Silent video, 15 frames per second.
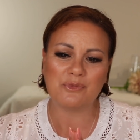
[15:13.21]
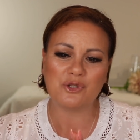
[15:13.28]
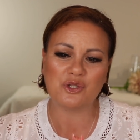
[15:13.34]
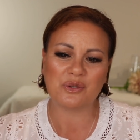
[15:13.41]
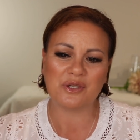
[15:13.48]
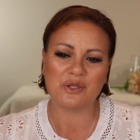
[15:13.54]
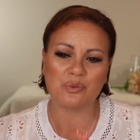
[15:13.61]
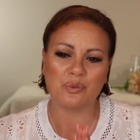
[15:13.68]

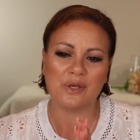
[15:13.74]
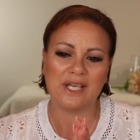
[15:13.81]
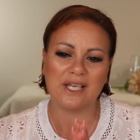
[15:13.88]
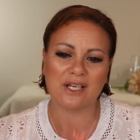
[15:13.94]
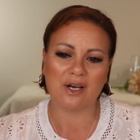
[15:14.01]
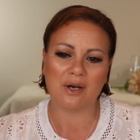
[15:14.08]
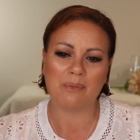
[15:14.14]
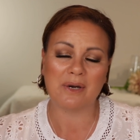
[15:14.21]
during the
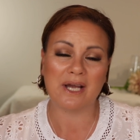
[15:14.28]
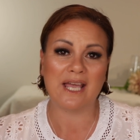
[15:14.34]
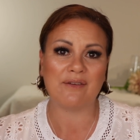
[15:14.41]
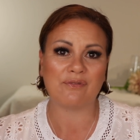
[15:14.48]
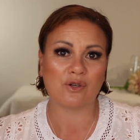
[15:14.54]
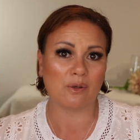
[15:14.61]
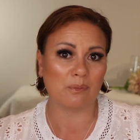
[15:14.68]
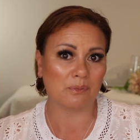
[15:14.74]
week I might
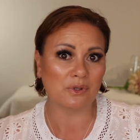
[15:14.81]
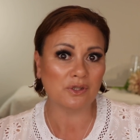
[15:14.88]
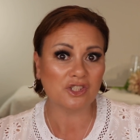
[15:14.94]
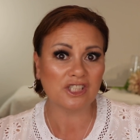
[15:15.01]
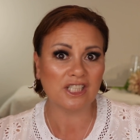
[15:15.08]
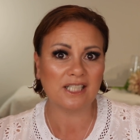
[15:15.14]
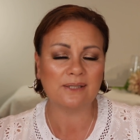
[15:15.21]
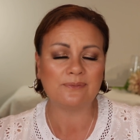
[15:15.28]
have
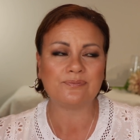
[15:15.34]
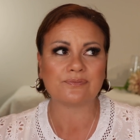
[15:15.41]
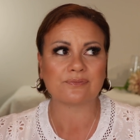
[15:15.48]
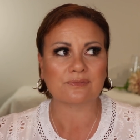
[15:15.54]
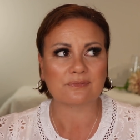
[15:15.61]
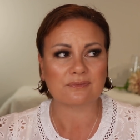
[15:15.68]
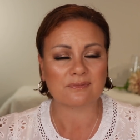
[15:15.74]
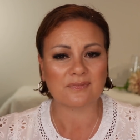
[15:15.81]
kombucha,
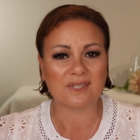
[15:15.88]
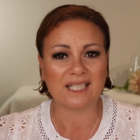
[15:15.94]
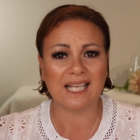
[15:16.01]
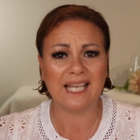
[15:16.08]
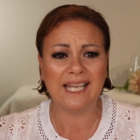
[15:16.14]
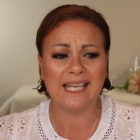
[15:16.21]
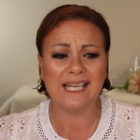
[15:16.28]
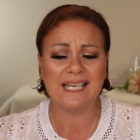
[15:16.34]

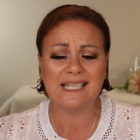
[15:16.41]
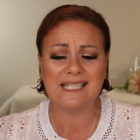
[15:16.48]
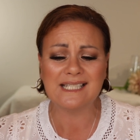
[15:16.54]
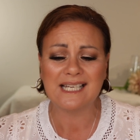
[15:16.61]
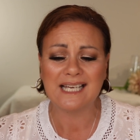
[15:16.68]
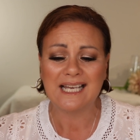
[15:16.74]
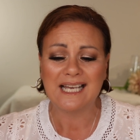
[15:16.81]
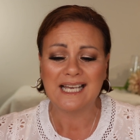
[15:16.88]
and